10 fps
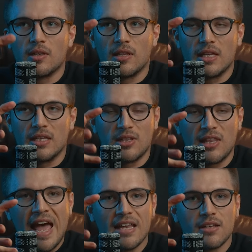Is
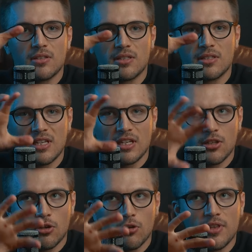that
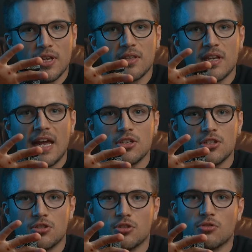cyclical thing that I
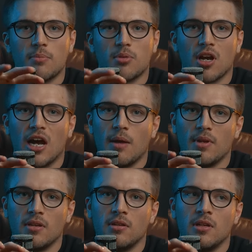just described
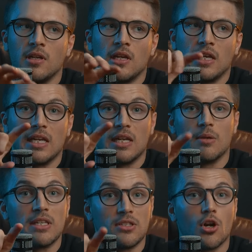common, and
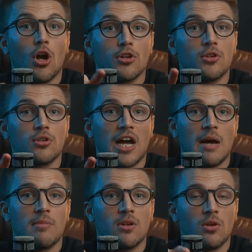is it also
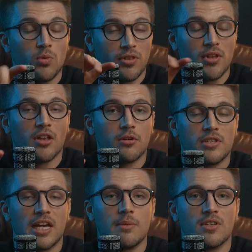common with other
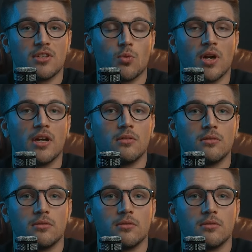types as well?